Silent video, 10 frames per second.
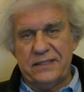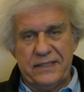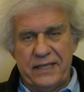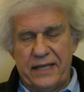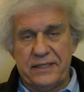
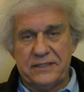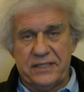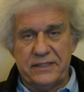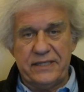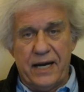hand, they
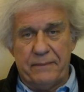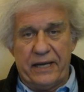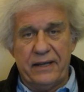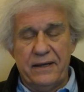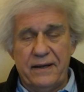send the
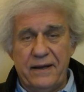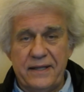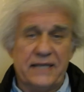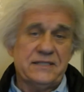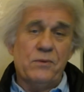army.
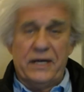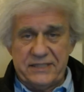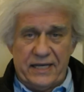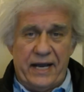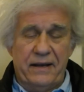That's on one
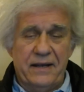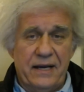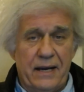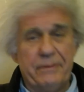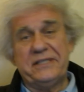side.
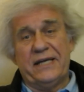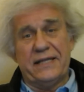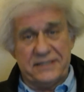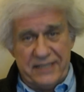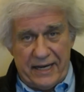How about the
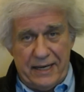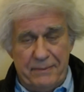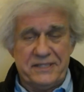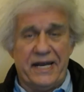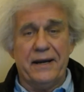other side? How
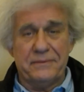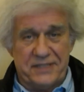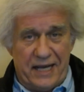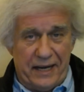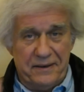about the Arab
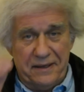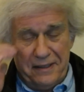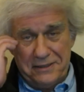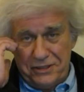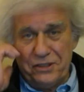side?
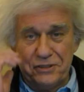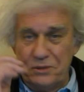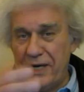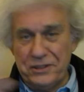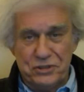And this shows you
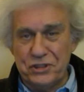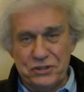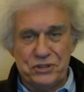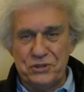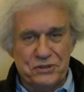why you
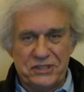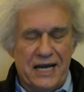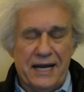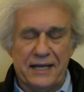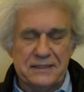should choose
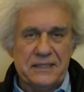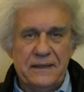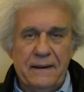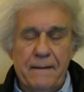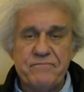sides.
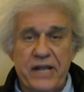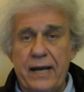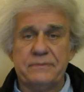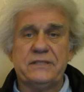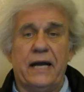The
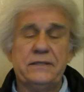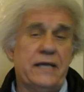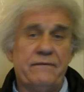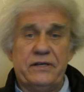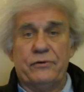Arab side,
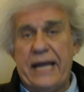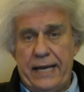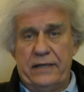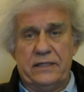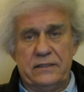you have
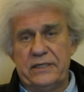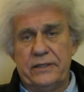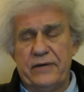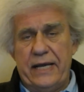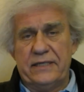Iran, and
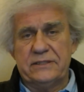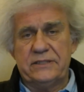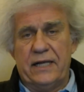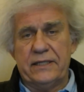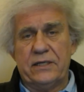Iran is
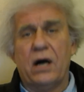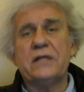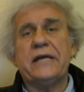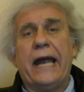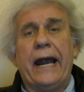telling
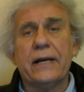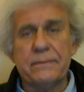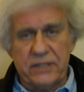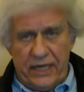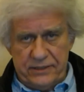all the
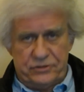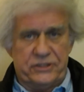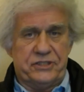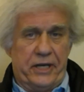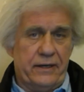Arab
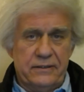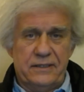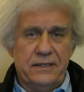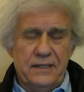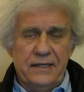countries there
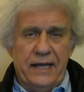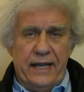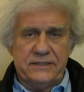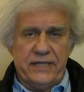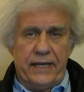
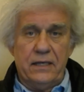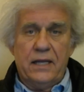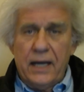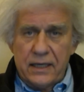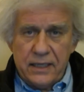and saying,
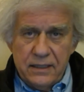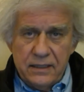look,